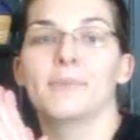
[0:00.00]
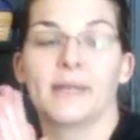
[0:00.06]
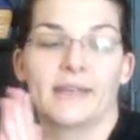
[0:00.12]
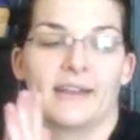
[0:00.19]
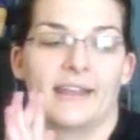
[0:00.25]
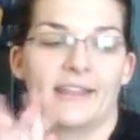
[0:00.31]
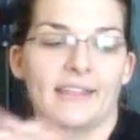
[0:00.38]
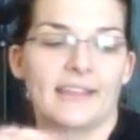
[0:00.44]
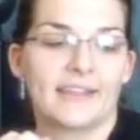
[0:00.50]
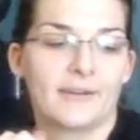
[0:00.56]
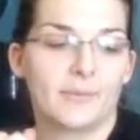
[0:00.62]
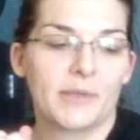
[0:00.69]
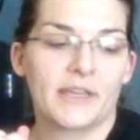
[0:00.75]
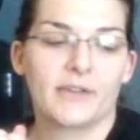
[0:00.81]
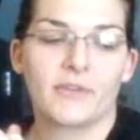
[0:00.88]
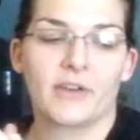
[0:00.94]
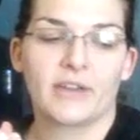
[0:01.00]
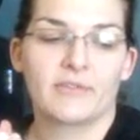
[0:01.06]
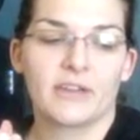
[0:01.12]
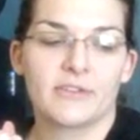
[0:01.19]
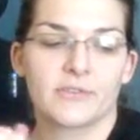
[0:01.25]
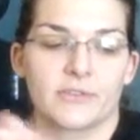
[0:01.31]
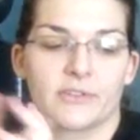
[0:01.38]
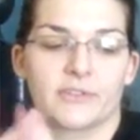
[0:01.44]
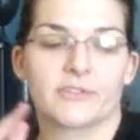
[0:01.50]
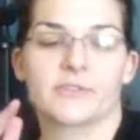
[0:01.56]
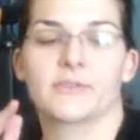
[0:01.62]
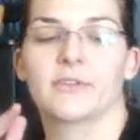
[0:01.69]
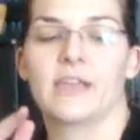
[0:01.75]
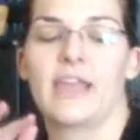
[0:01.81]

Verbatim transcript: but I think it'll be a great resource.